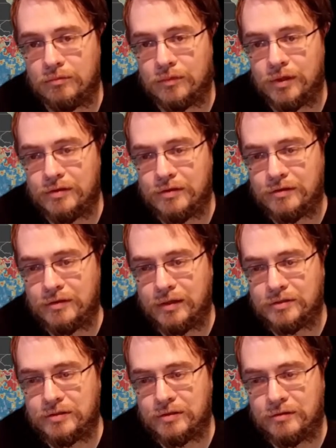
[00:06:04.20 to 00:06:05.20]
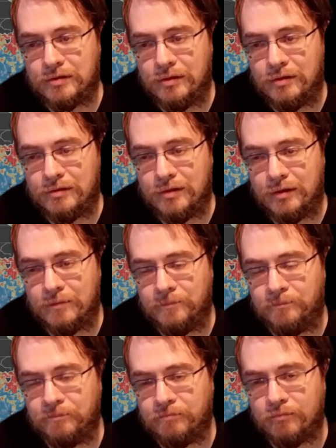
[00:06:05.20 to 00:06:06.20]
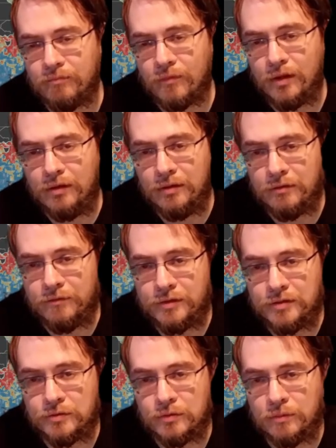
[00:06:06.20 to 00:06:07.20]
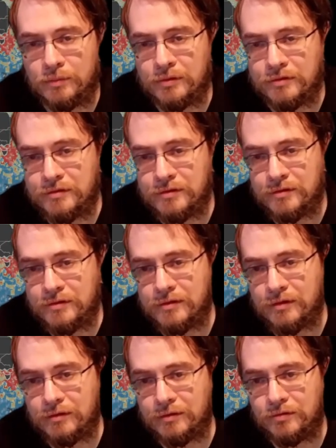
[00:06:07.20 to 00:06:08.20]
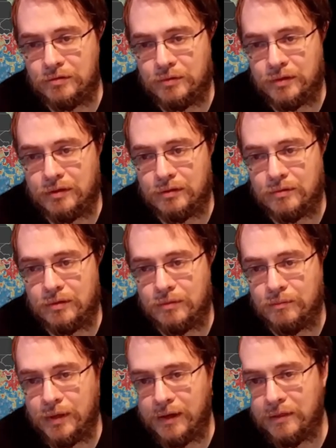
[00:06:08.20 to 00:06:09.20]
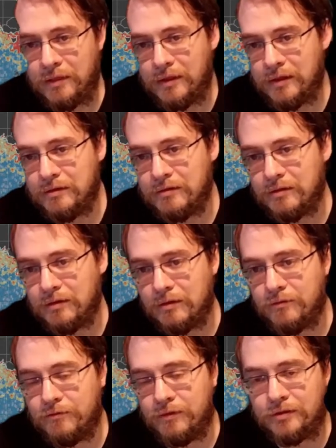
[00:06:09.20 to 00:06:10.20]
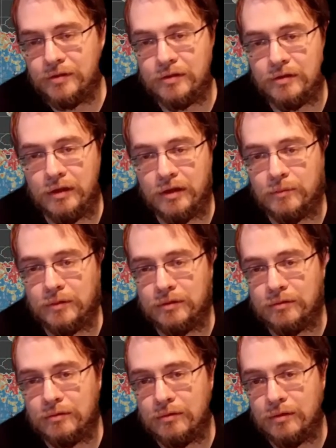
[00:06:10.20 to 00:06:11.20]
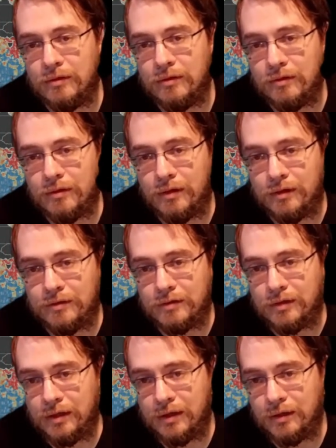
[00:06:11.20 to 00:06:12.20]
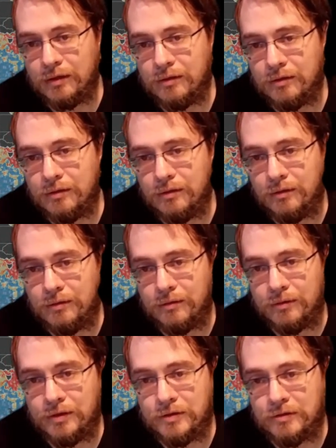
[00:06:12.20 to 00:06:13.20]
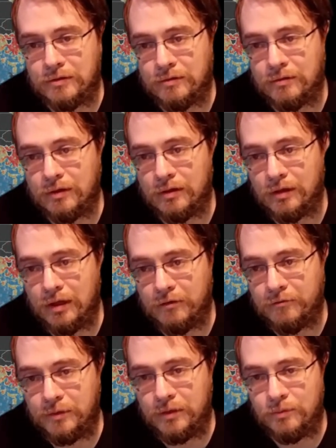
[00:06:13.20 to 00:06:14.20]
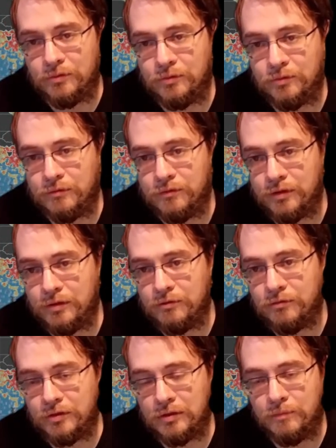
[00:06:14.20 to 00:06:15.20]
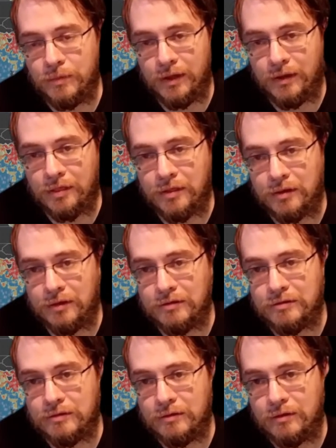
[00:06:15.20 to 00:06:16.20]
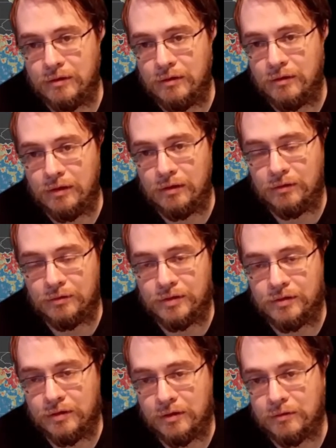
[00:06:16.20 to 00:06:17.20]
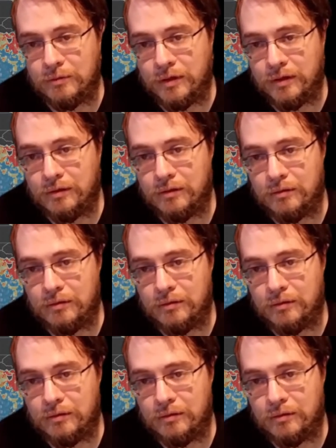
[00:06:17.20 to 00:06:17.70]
Because it's not individual persons that are doing bad things that are affecting climate. It's a lie. It's a lot of people doing very, very bad things and looking the other way.